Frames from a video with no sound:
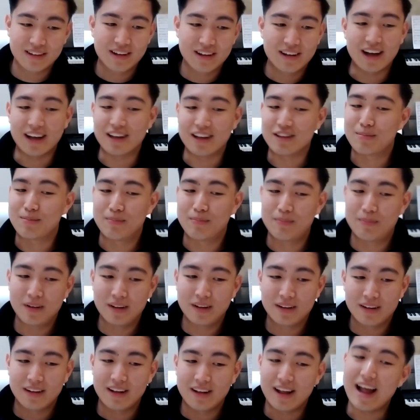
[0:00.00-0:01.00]
entrepreneur,
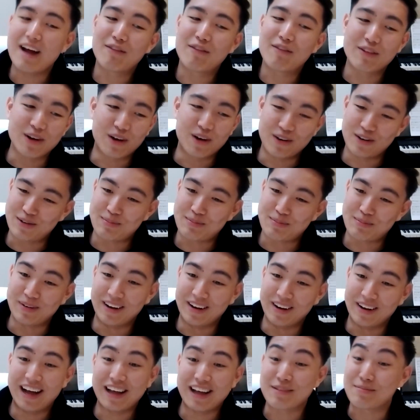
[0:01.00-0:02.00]

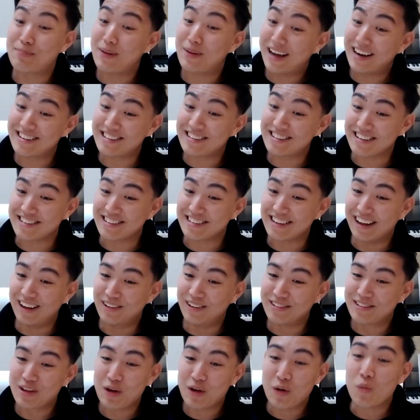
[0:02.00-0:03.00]
as bad as it sounds. Okay, not